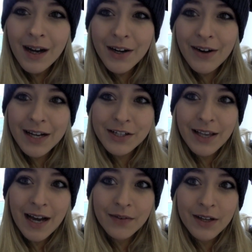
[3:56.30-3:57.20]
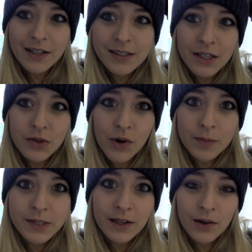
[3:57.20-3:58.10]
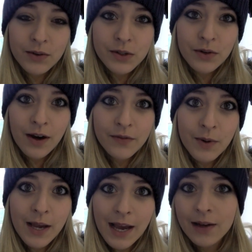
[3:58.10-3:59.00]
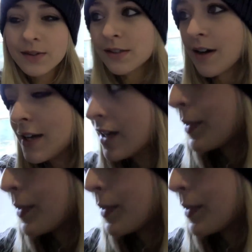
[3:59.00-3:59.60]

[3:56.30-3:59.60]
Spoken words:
don't actually have it because I dropped it on the driveway outside.